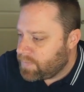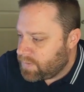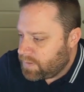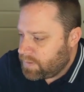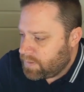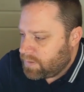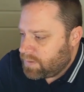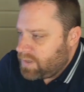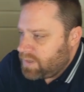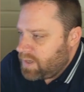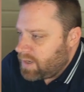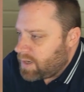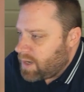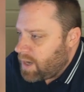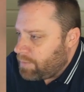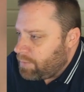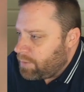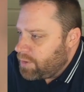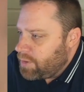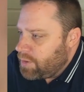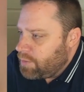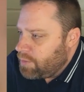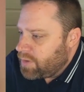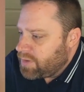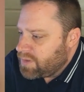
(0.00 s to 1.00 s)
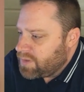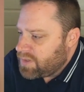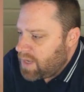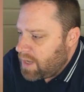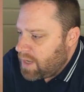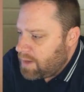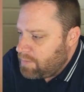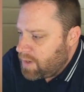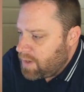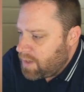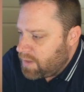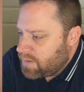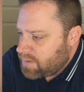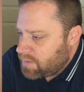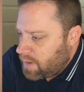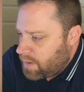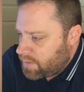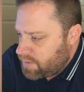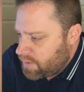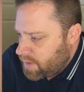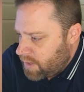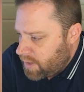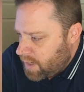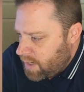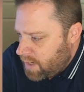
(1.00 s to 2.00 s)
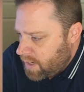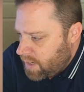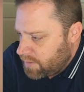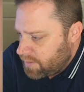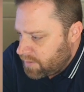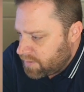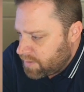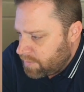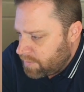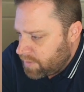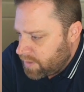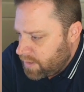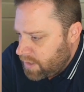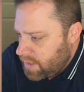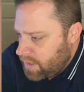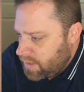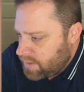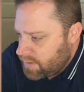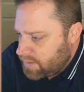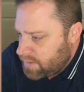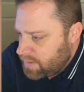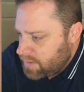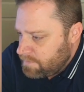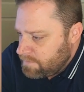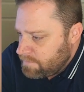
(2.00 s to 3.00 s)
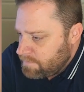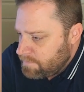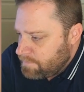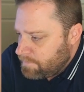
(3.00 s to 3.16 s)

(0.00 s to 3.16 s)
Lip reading: See, a couple new ones came in, so I'll try to handle some of these.